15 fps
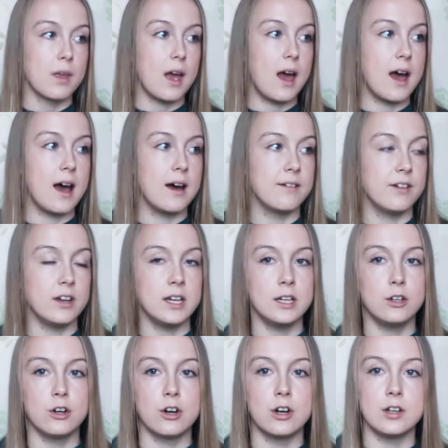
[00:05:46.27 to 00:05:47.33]
are very
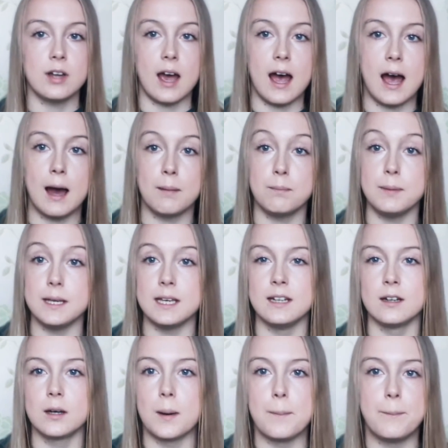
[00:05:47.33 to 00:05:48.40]
good at
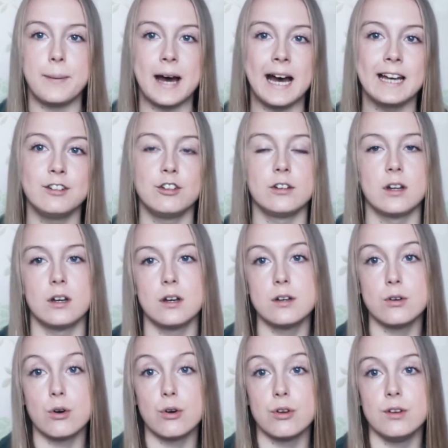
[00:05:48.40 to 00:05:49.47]
being compassionate
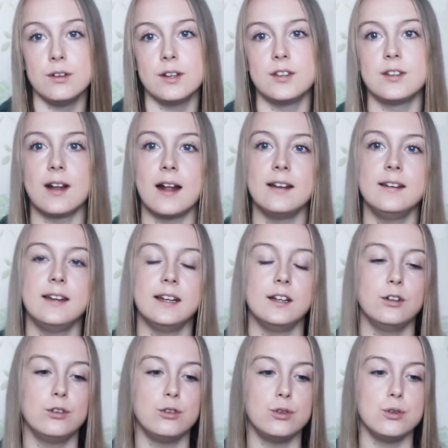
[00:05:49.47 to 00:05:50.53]
and
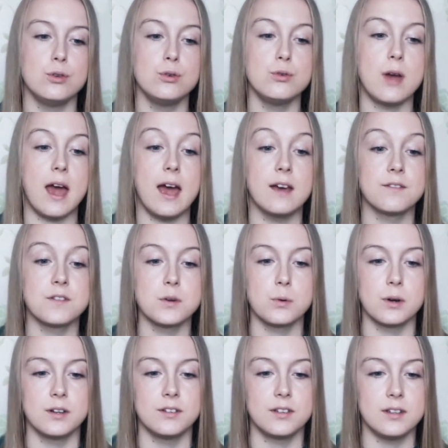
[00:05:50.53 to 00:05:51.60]
understanding to
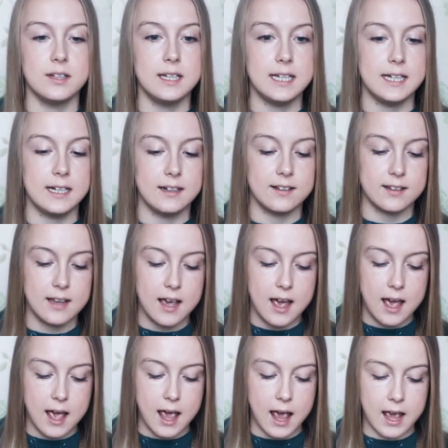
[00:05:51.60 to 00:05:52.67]
everyone's needs
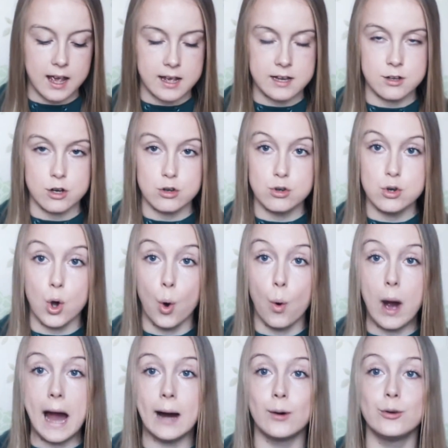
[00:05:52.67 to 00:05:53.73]
and know
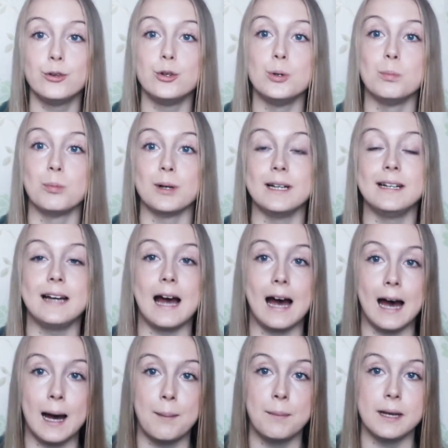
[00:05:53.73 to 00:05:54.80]
how to bring
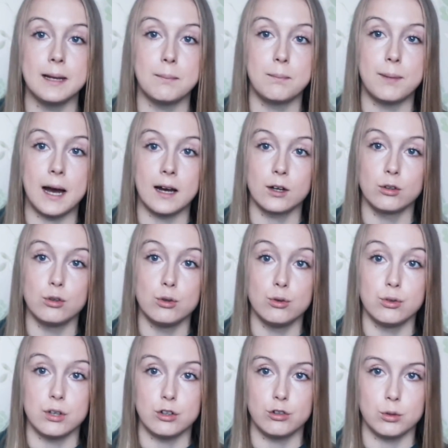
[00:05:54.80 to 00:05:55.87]
harmony back to
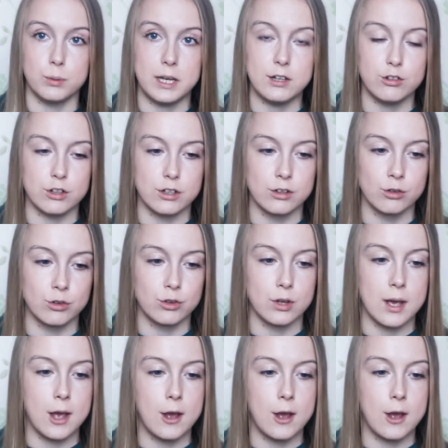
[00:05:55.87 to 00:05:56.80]
situations.